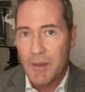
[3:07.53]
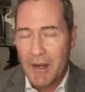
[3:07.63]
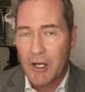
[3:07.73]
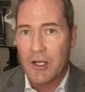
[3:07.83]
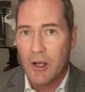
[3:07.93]

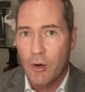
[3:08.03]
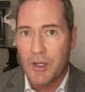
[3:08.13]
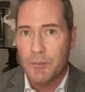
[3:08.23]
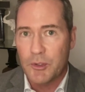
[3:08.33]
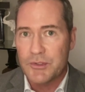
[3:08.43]
America only
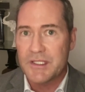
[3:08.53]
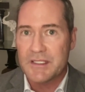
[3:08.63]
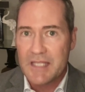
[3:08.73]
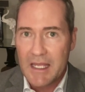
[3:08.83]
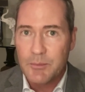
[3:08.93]
produces
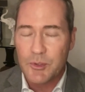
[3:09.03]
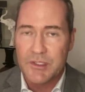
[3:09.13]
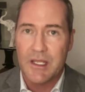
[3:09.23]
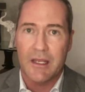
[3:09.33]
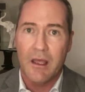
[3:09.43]

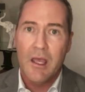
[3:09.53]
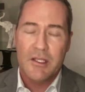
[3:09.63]
10%.